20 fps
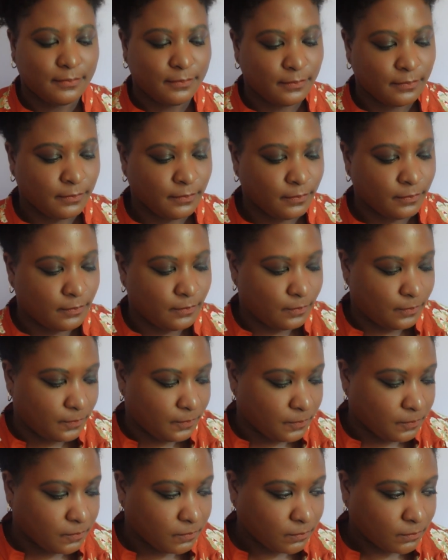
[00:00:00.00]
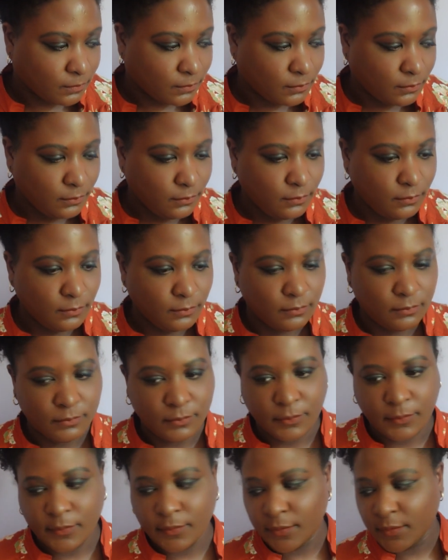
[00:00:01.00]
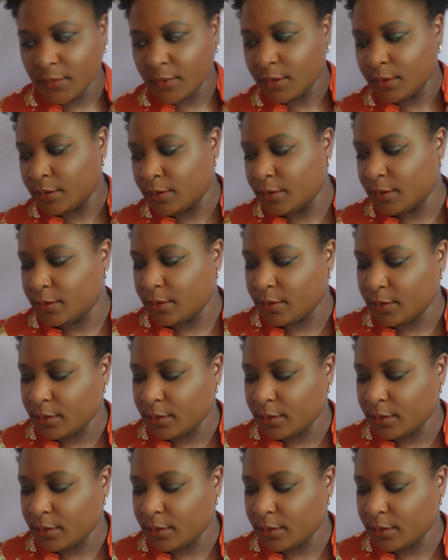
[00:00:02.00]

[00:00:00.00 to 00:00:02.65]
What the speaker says: No one is speaking in this clip.